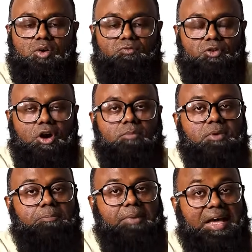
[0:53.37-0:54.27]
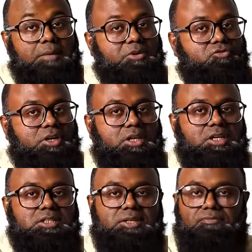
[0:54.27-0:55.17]
from a
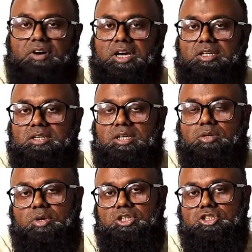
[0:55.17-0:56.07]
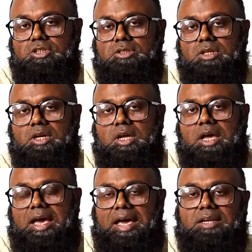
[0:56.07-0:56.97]
parametrically defined equation
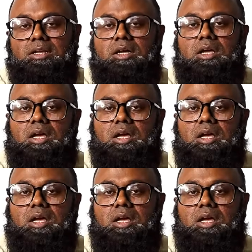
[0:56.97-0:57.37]
and